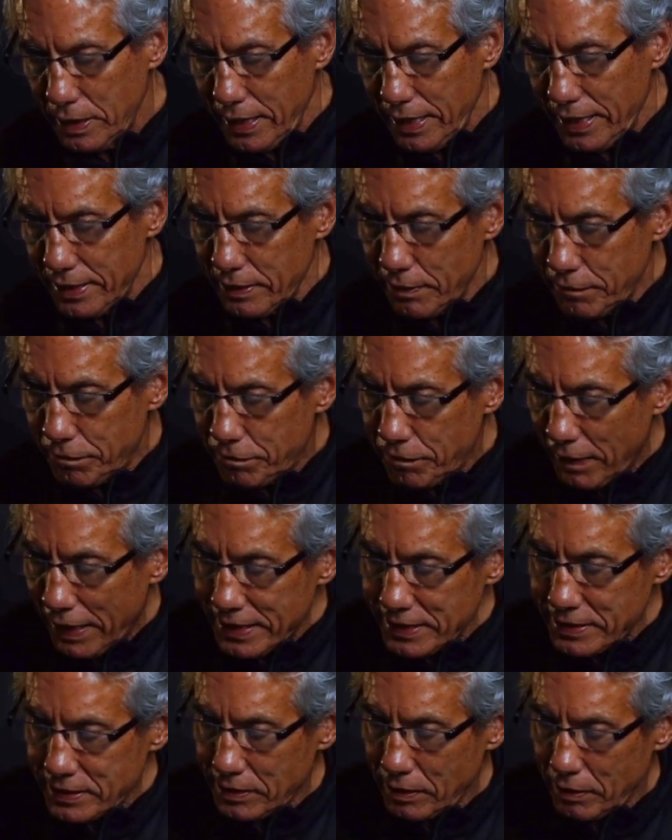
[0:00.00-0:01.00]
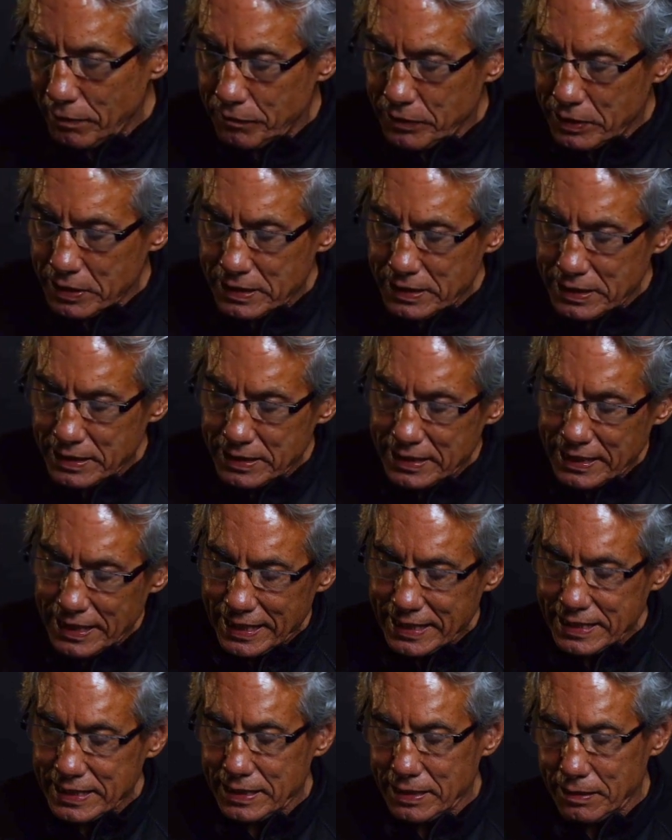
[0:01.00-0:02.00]
in the face of the
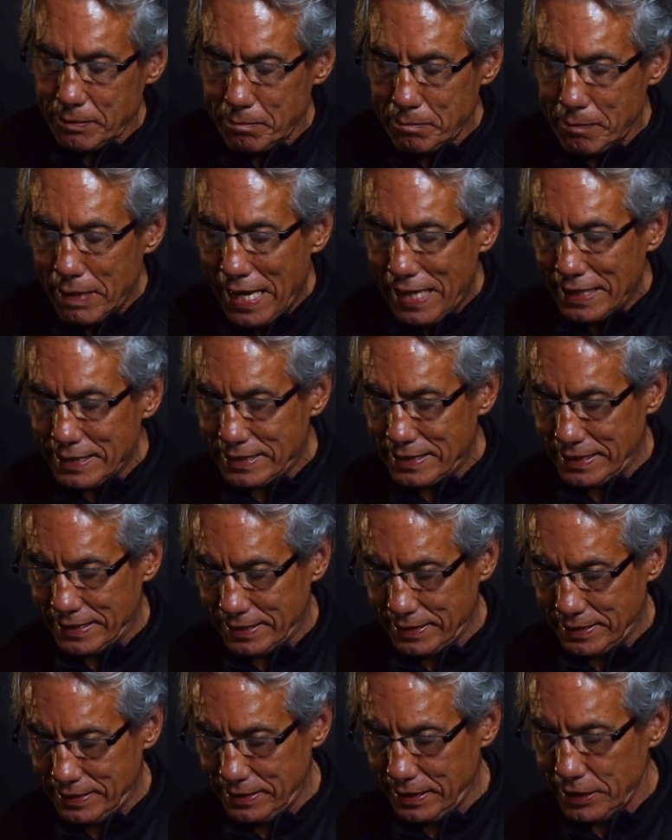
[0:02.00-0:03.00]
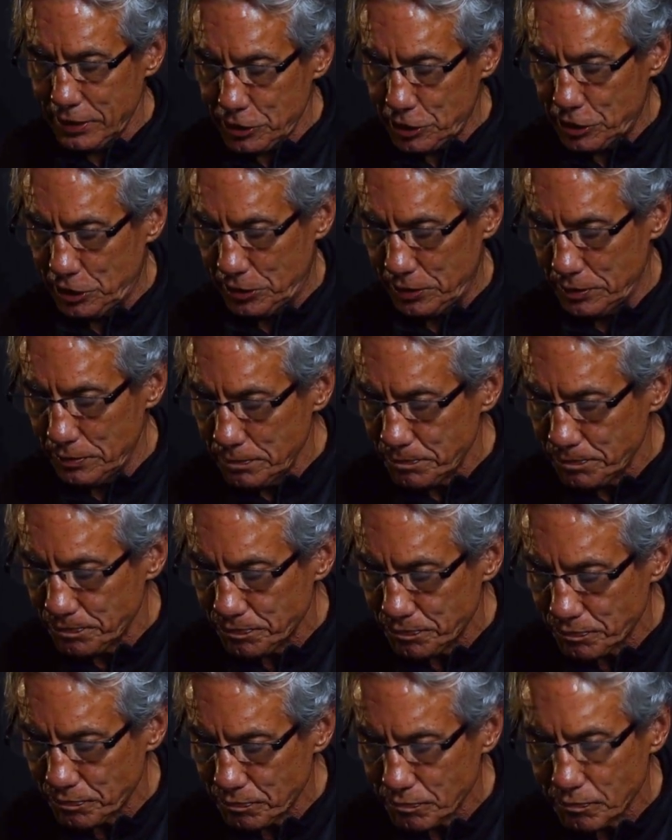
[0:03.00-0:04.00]
sixth mass extinction
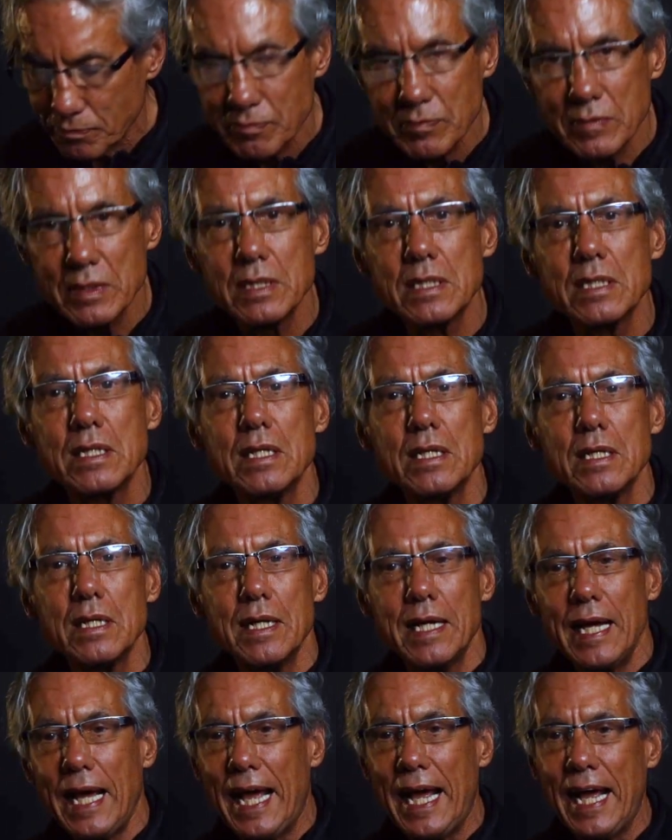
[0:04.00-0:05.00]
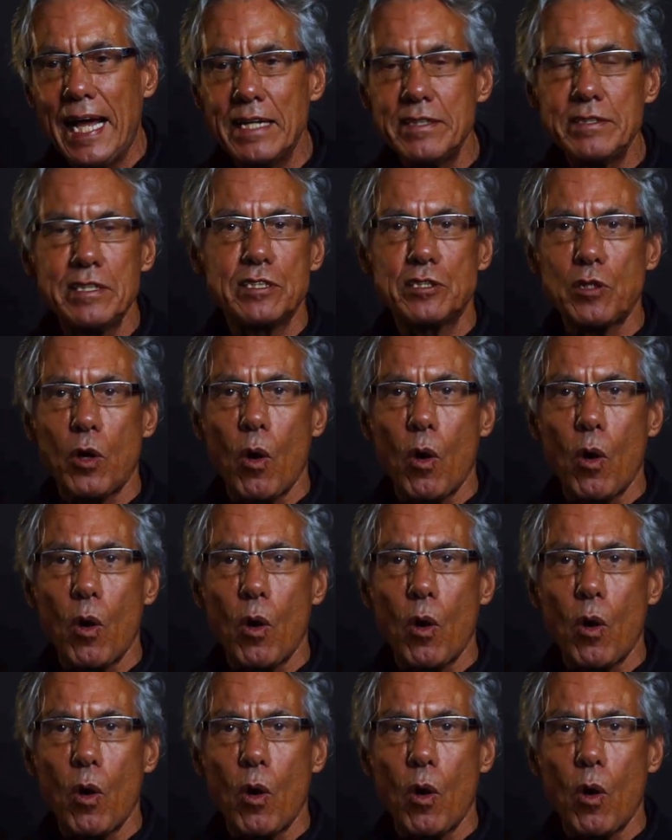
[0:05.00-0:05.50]
and this